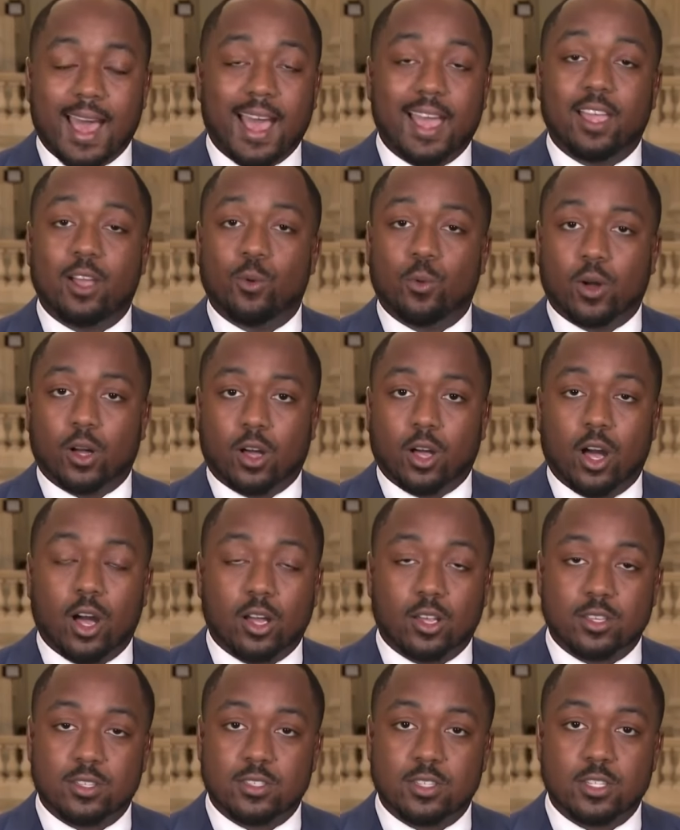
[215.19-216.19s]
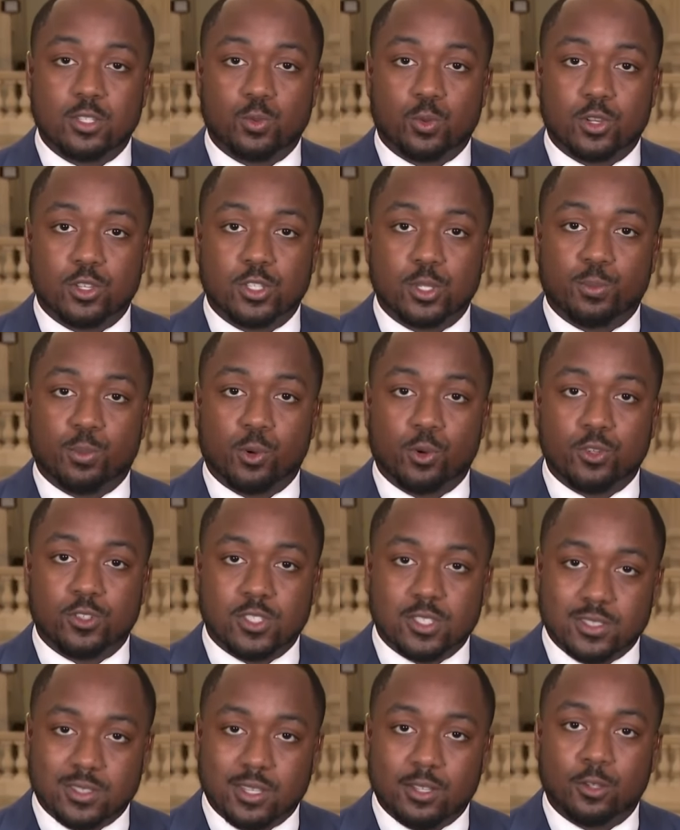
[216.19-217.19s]
Iowa caucuses where
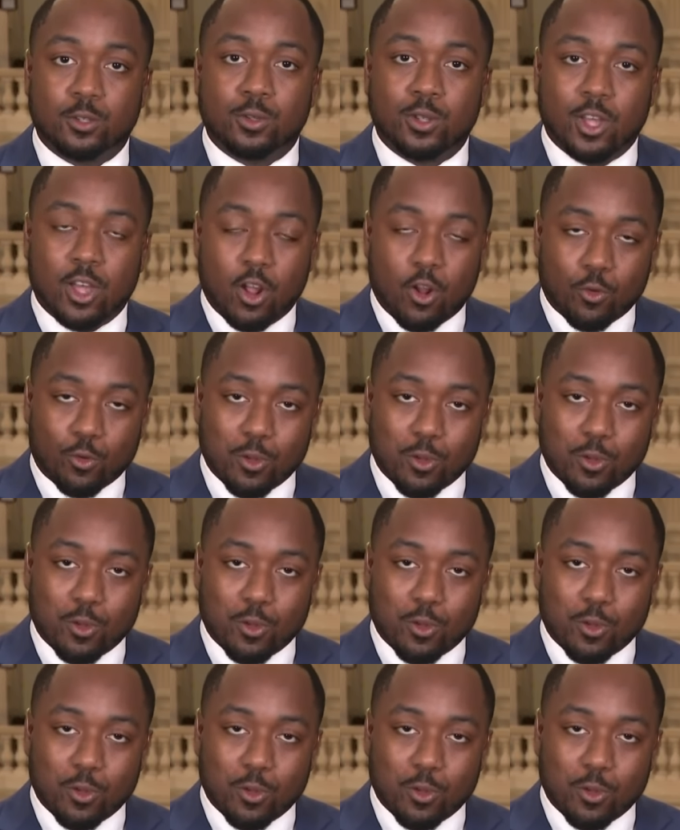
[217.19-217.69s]
support still